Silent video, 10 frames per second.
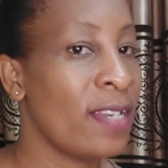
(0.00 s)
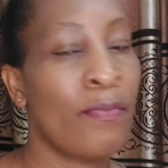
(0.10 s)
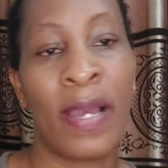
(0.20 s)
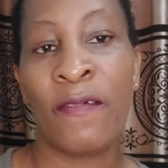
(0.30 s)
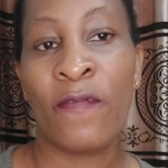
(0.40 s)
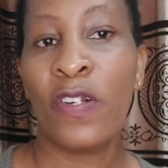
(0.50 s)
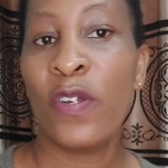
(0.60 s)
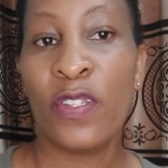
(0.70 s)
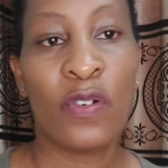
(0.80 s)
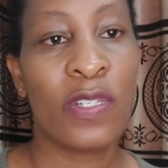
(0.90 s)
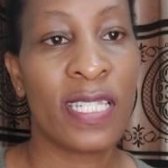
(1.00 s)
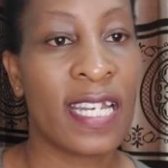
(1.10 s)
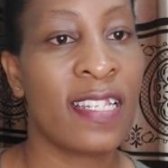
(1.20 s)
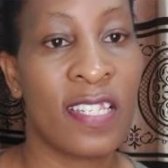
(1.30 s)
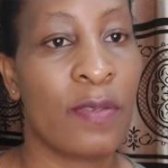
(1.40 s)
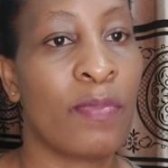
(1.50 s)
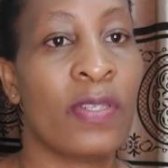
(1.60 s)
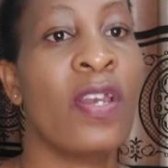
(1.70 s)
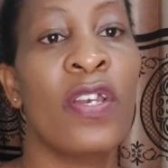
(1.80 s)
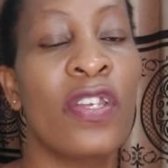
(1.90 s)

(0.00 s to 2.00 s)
And by following those 10 tips,